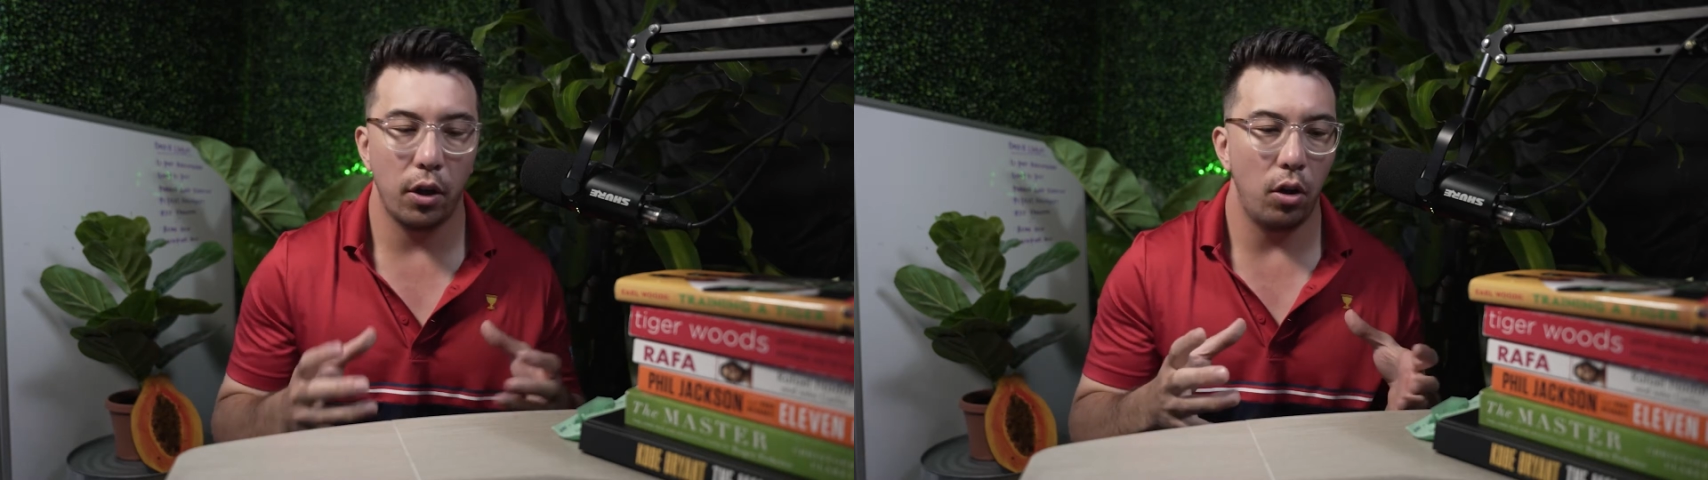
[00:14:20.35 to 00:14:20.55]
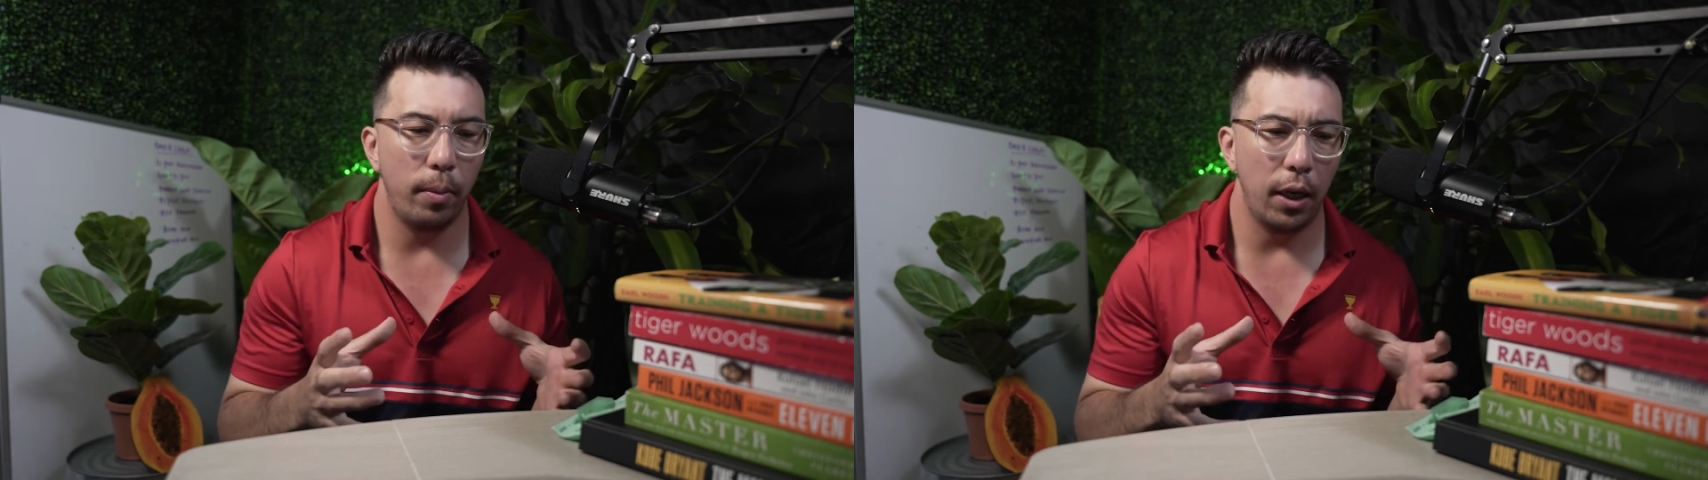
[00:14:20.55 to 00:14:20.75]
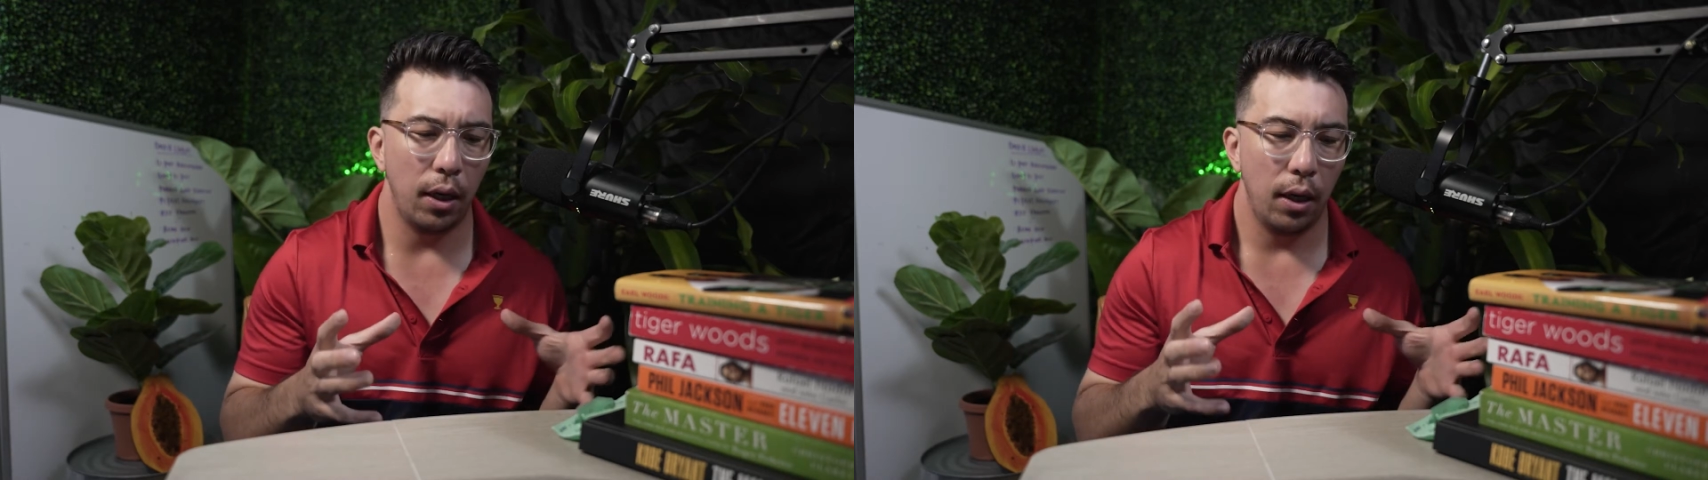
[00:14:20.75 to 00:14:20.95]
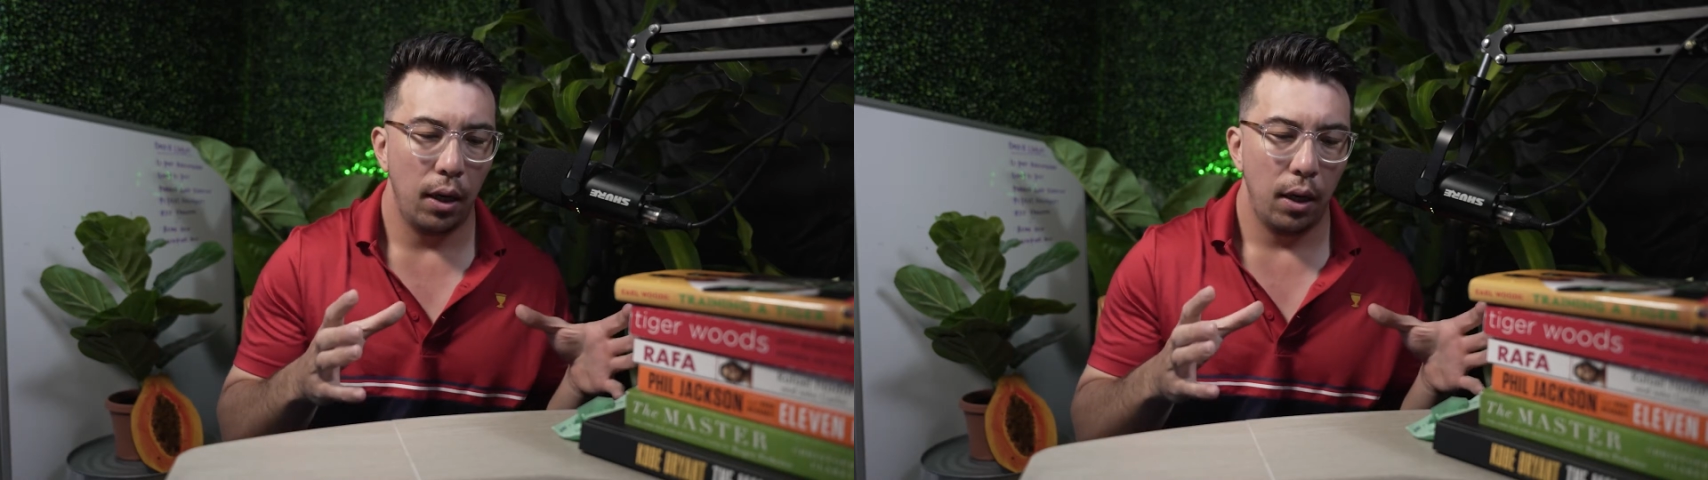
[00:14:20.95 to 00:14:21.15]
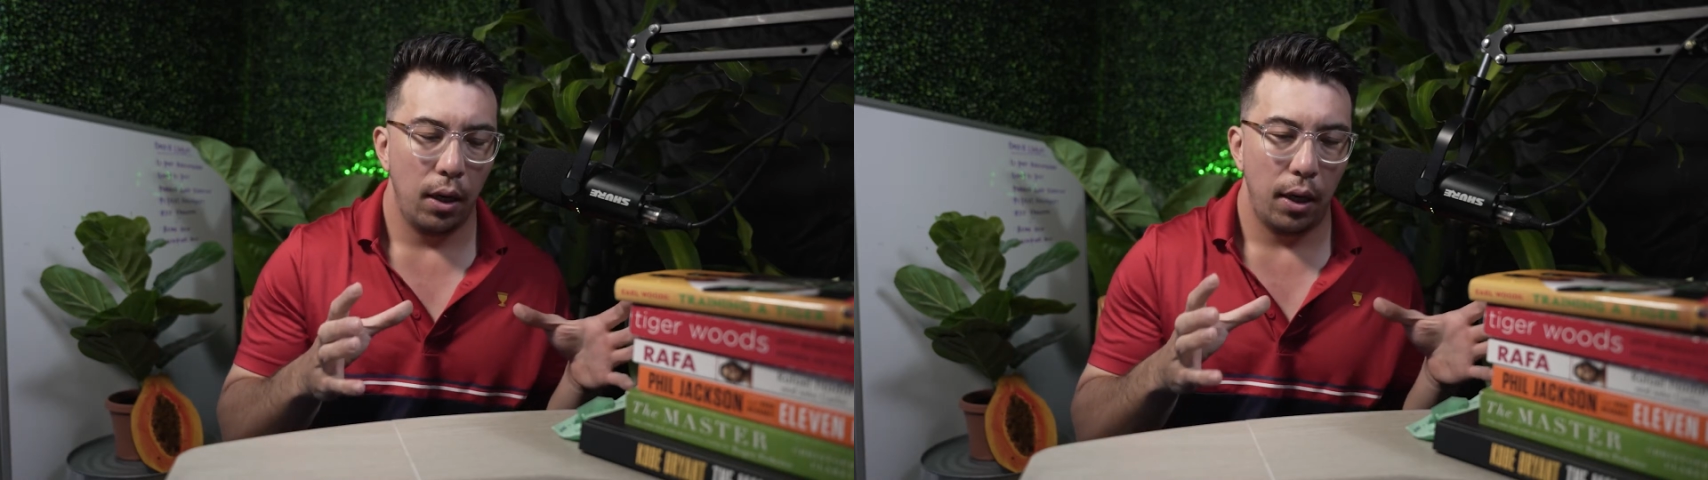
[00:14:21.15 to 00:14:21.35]
Kobe
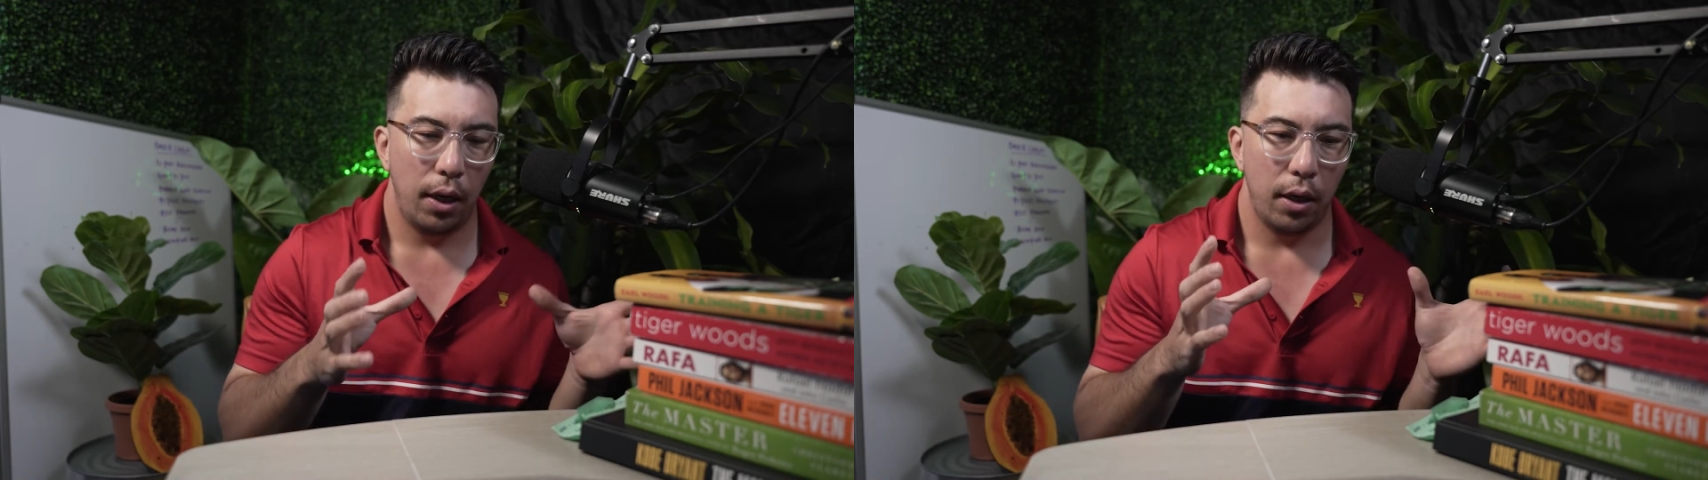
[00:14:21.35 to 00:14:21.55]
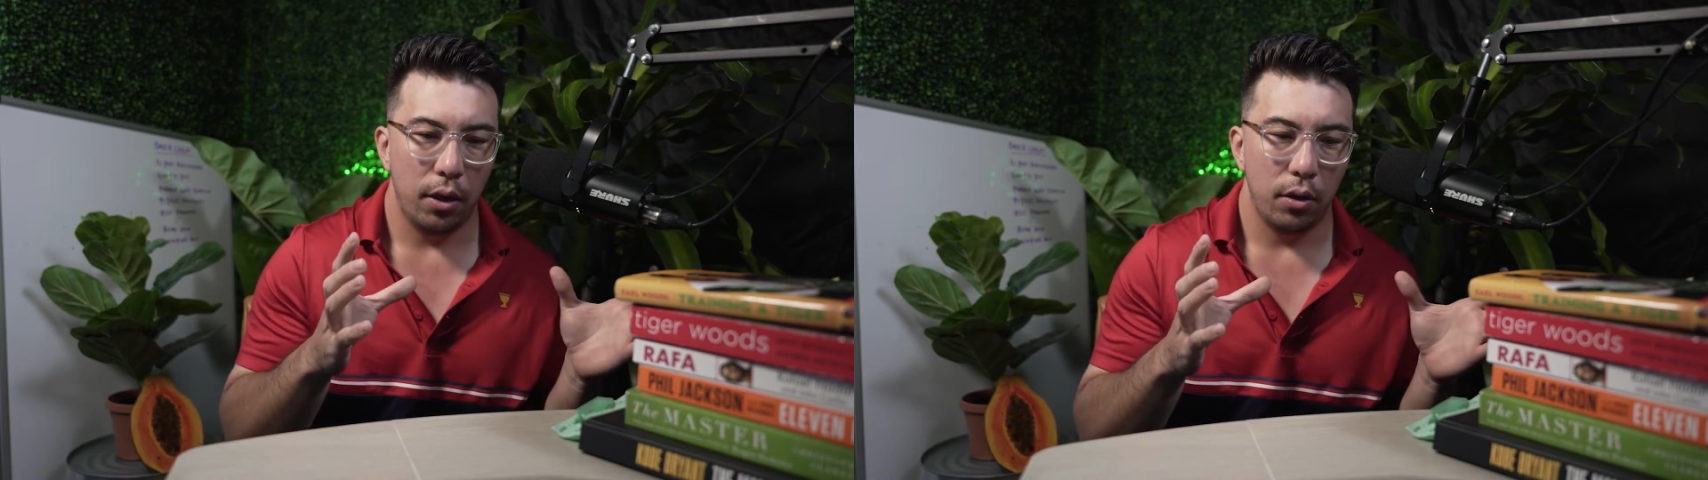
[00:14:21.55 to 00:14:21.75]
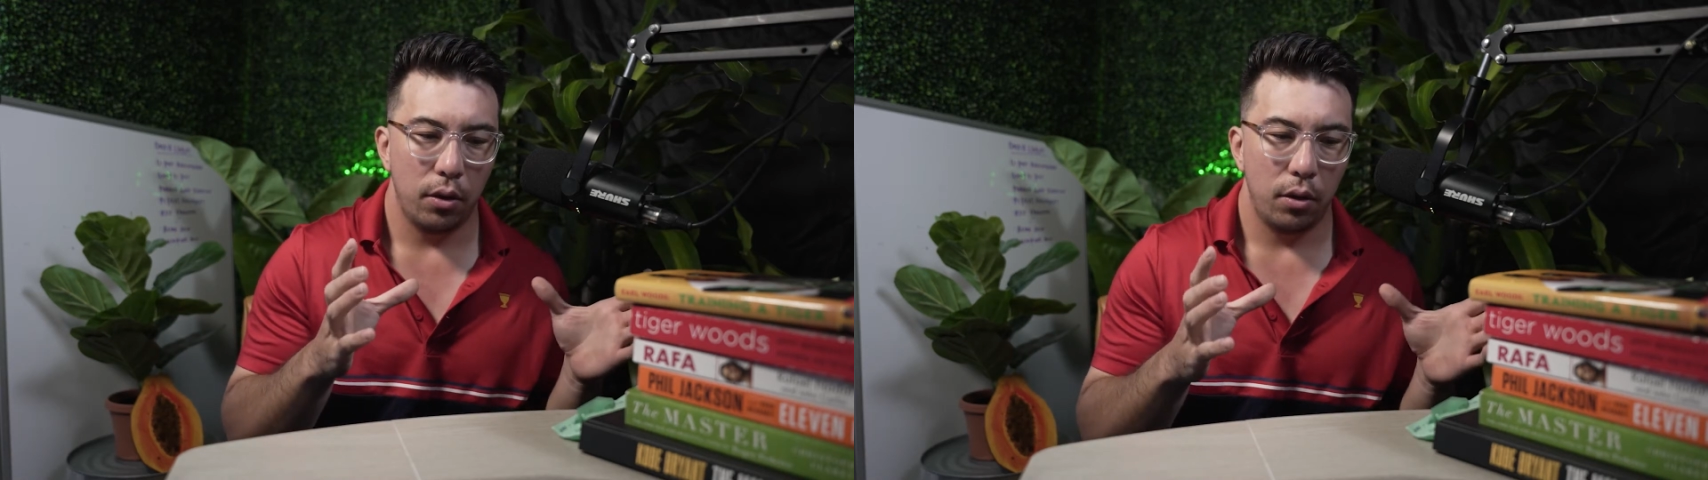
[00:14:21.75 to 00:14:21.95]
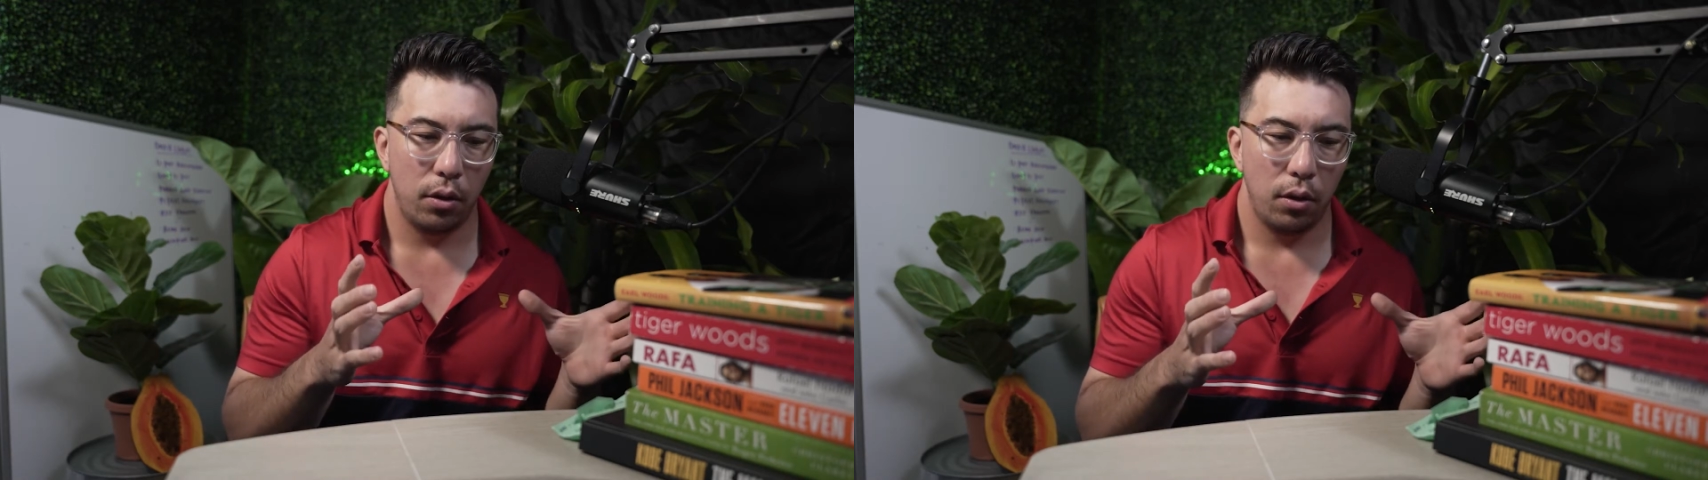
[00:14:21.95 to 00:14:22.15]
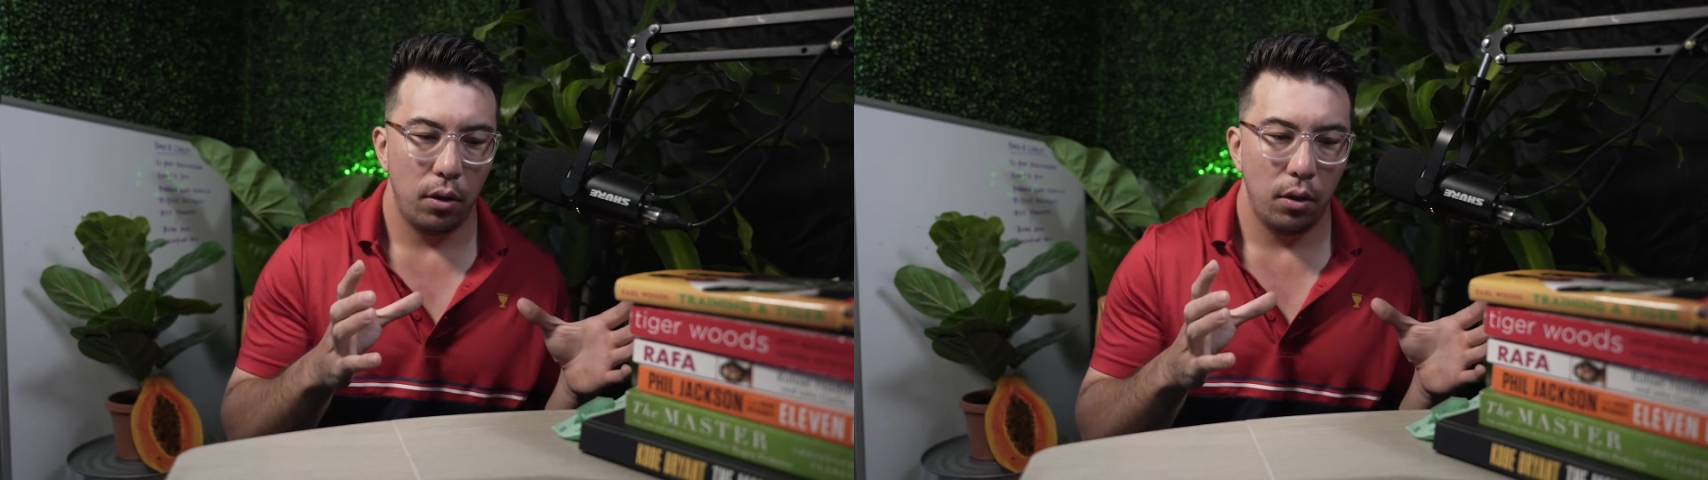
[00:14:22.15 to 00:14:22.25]
is,